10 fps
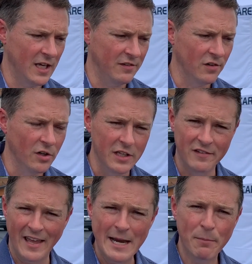As early
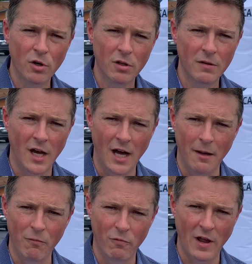as April,
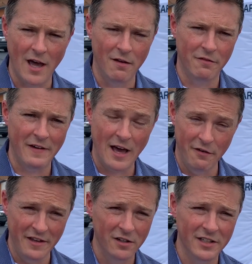out
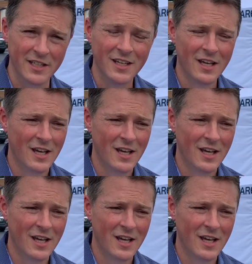of Italy,